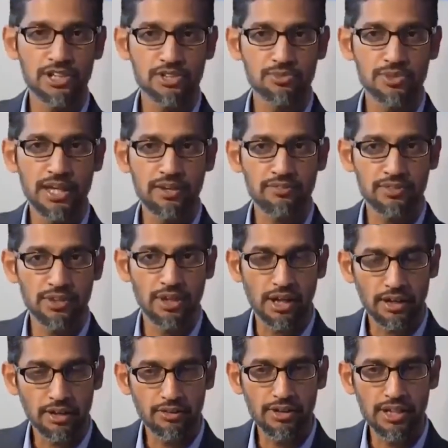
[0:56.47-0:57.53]
Countries,
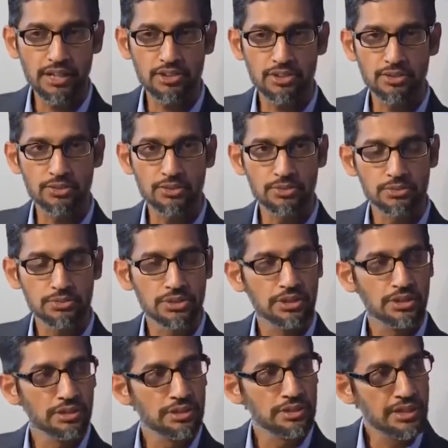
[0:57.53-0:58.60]
we have to agree to
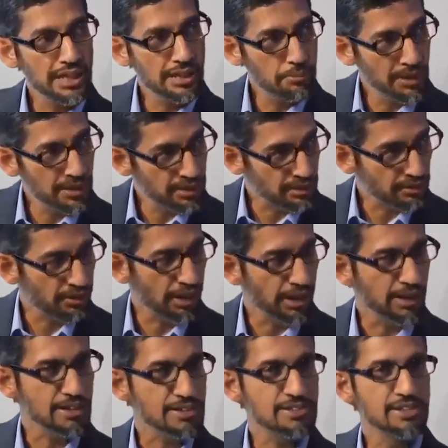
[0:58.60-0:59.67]

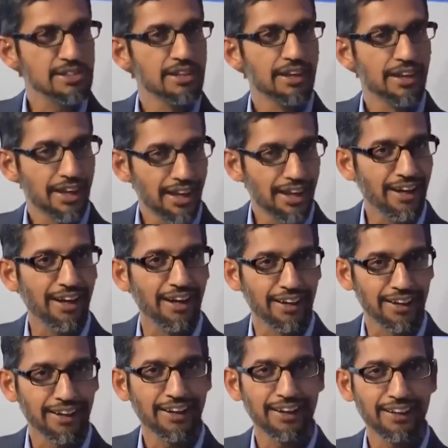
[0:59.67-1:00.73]
demilitarize
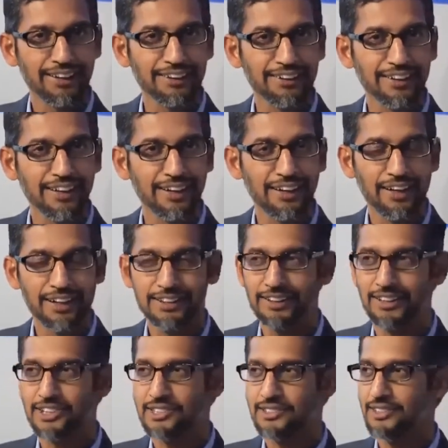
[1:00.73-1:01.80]
AI
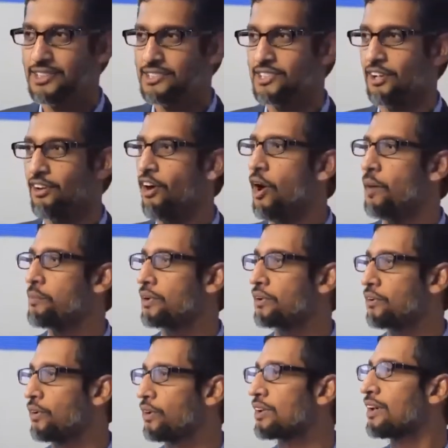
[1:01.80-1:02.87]
uh, I think that's that's a
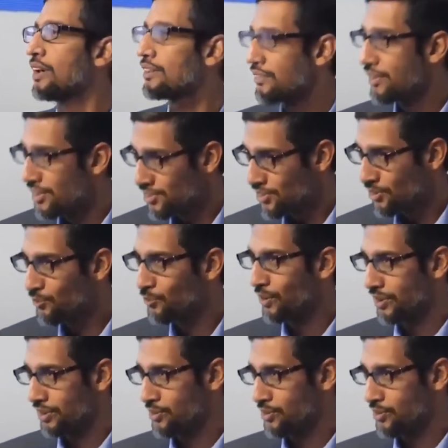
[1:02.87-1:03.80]
common goal countries